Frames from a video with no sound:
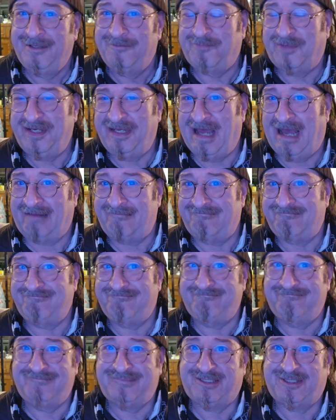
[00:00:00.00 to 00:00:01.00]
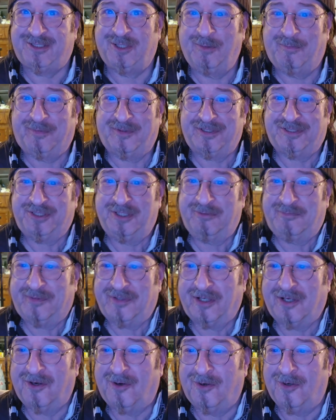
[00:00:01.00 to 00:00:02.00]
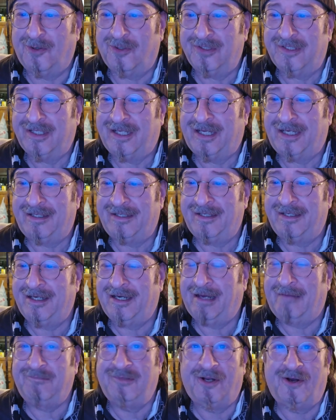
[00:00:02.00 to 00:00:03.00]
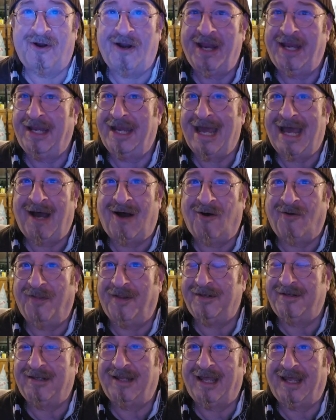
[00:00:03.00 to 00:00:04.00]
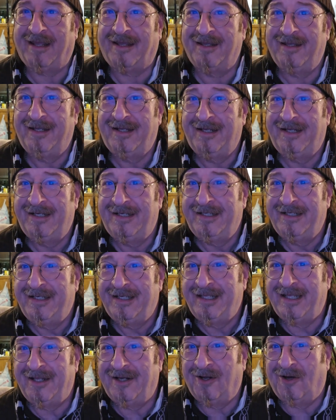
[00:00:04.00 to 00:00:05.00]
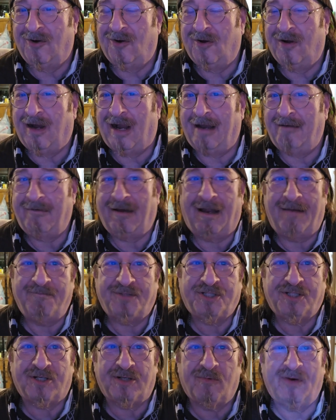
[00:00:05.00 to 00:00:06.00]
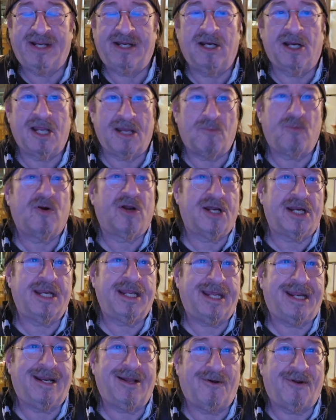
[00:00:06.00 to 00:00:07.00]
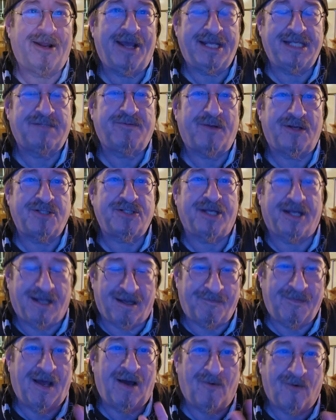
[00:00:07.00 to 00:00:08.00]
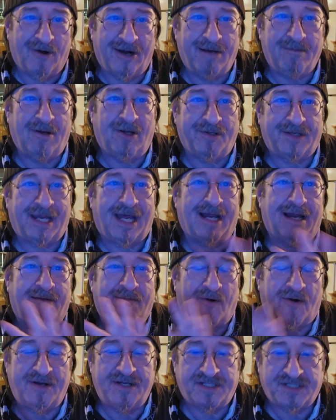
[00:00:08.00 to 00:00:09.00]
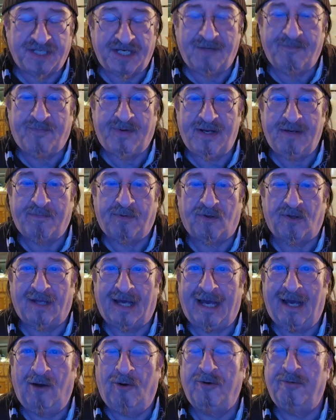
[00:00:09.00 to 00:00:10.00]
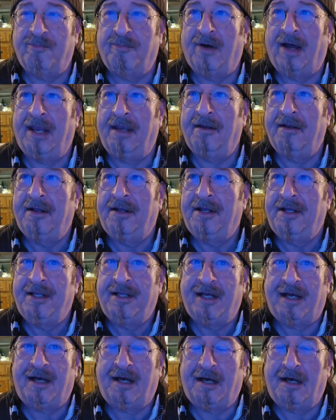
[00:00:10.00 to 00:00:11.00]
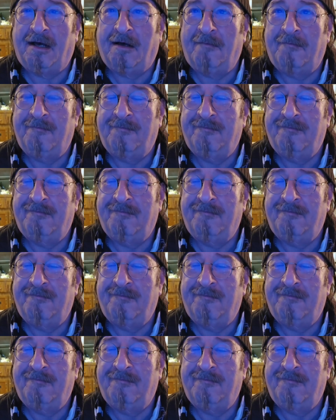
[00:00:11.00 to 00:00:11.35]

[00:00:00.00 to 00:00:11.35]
but not super, super cold. And I'm learning now that, like, you know, I'm sure we're gonna get out ice fishing. I'm not worried about that. I've already seen people out, but the